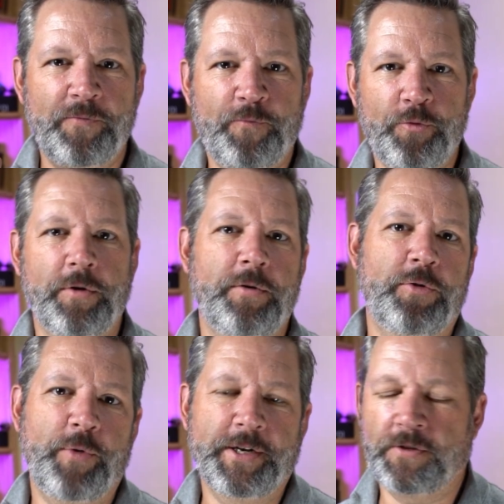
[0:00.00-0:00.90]
for
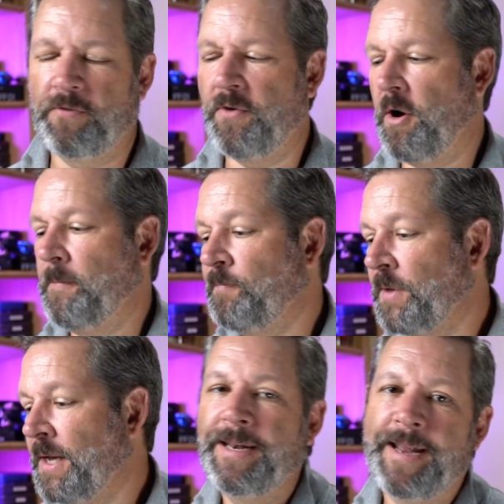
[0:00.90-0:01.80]
the rest of fall.
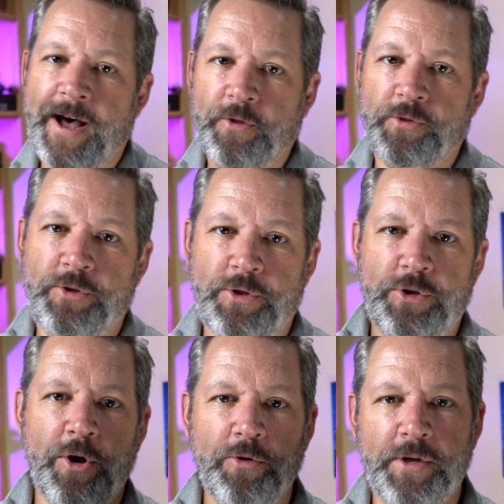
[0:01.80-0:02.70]
Now,
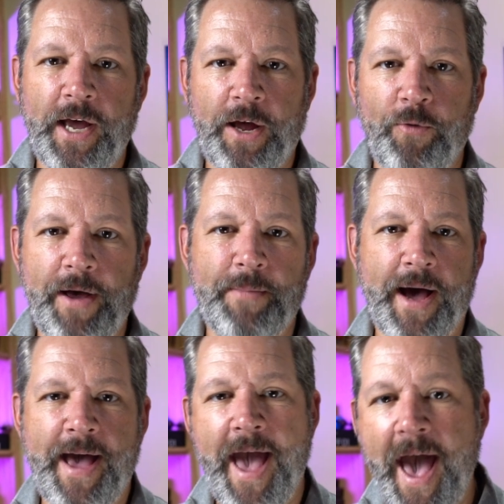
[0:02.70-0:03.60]
don't take away
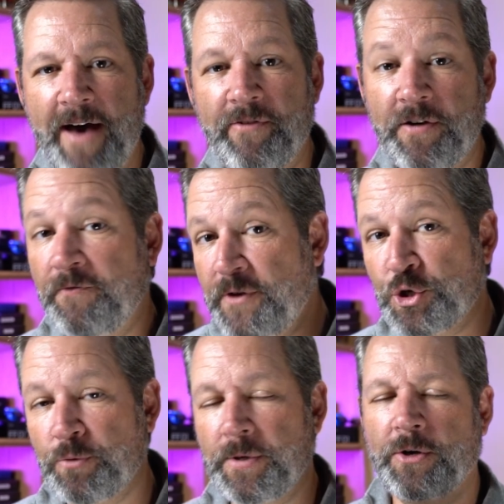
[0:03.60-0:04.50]
my avid
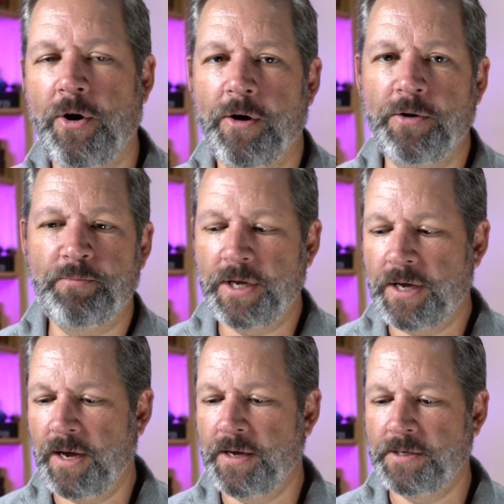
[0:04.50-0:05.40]
fisherman card,
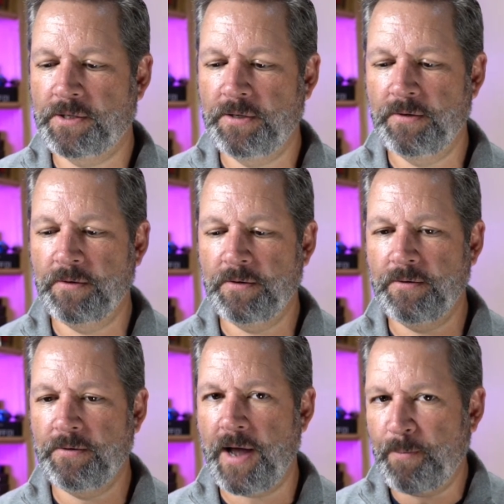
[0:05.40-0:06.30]
because
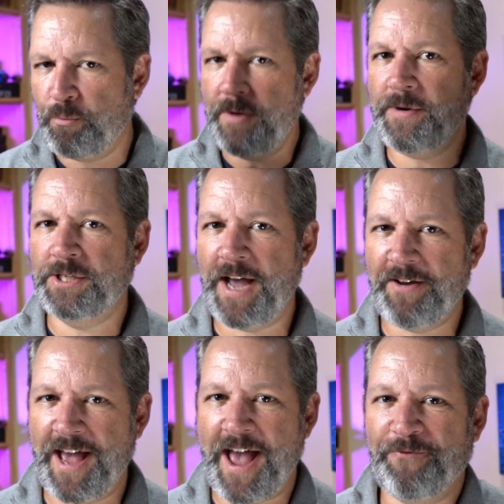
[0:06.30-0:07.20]
I pretty much
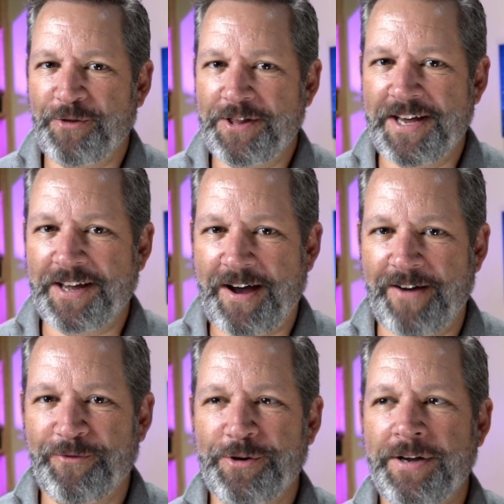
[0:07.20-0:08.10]
had everything
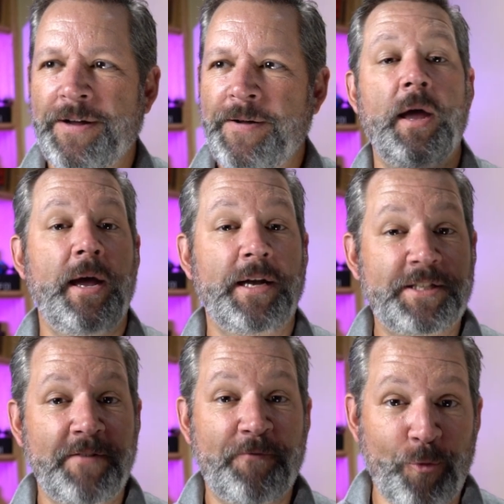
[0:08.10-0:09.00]
covered
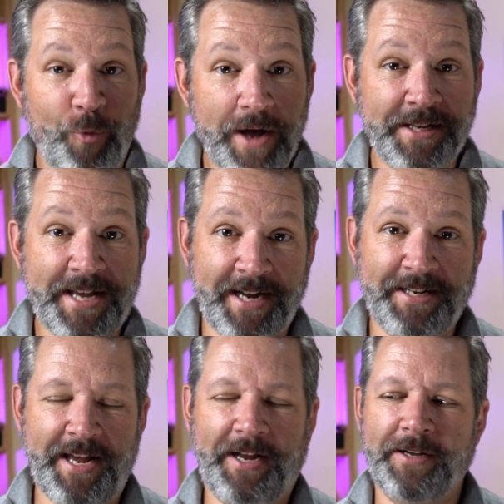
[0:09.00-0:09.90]
except for one
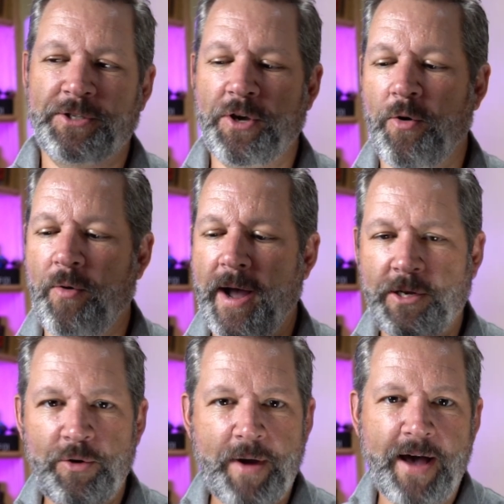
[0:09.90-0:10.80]
technique. So I
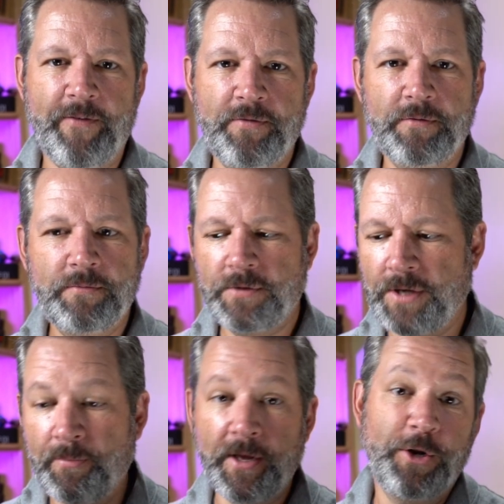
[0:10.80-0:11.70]
do have
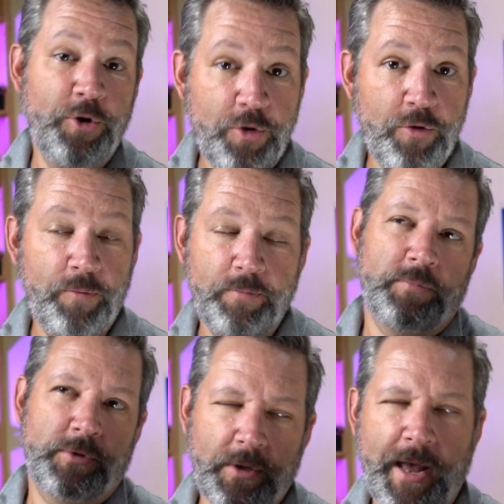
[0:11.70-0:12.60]
something new,
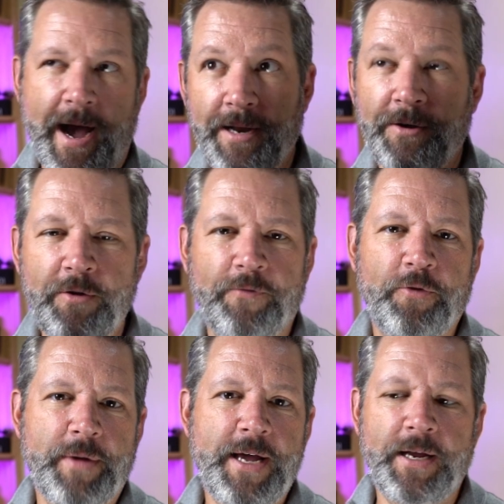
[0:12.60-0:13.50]
kind of new
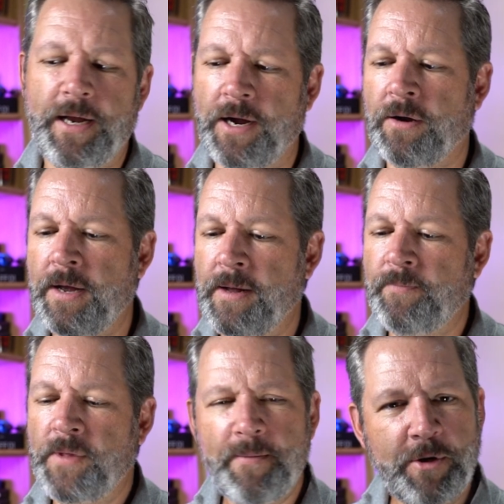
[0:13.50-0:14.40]
for me in here,
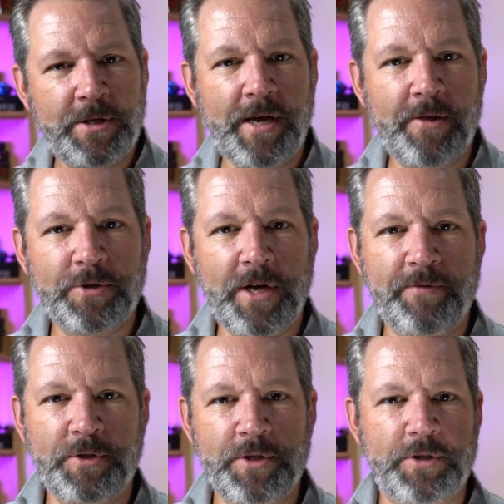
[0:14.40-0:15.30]
and most of the other stuff
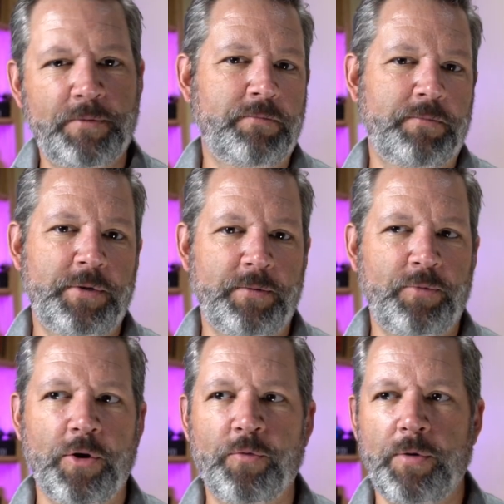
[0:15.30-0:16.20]
is just some
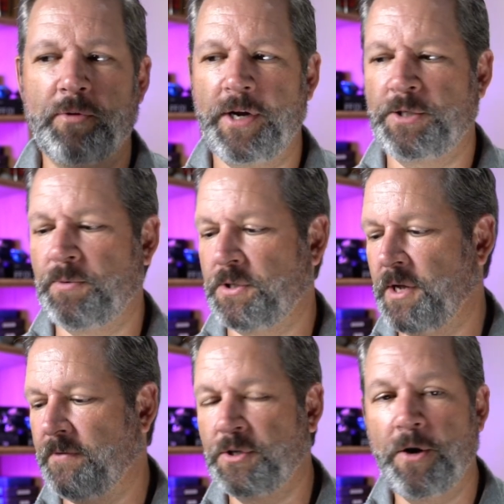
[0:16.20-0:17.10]
good replenishment
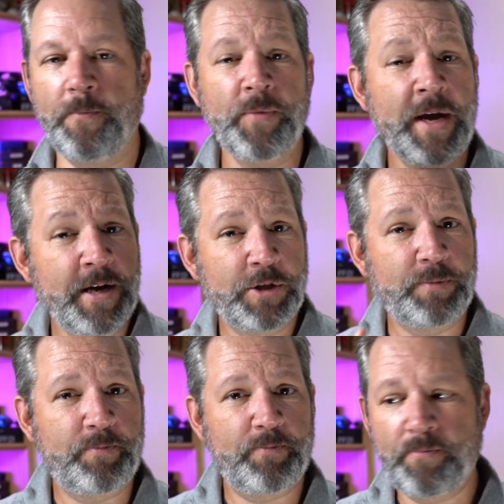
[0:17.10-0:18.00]
stuff. So
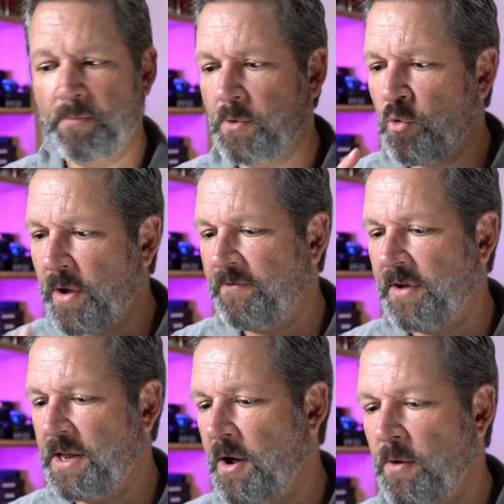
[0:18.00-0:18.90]
quick
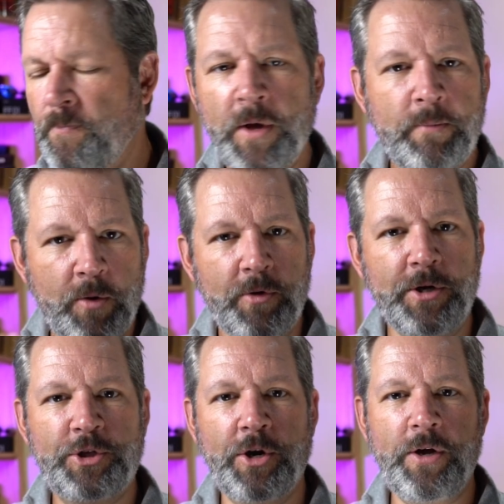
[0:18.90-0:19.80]
video, but I
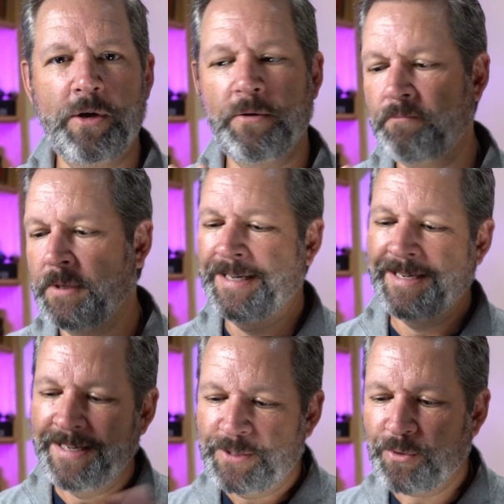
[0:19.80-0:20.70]
want to show you,
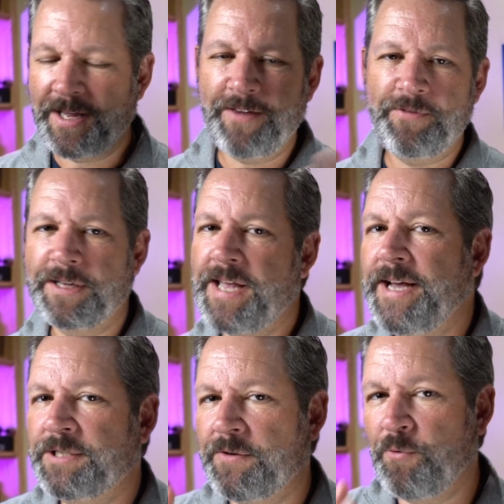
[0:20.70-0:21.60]
sort of give you a
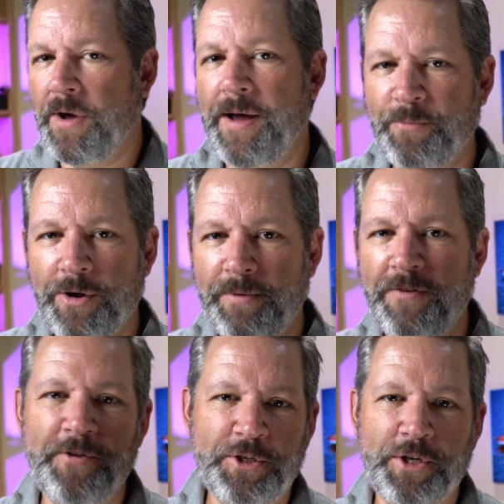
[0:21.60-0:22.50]
taste of what I'm going to be
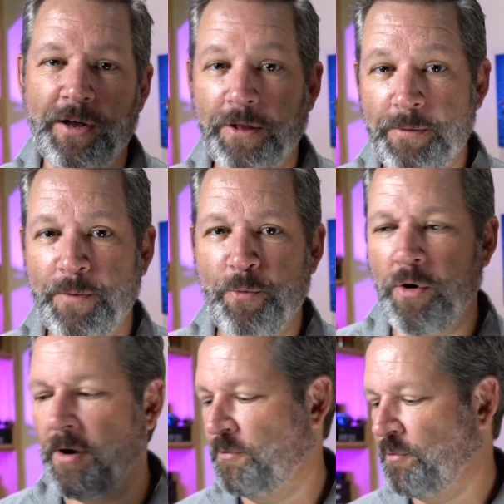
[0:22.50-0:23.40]
fishing a little bit
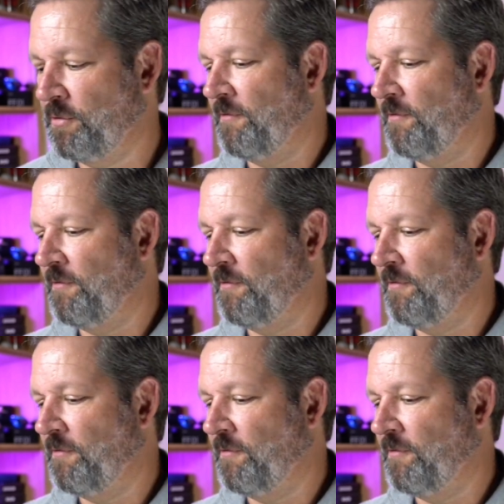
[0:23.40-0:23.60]
more of through the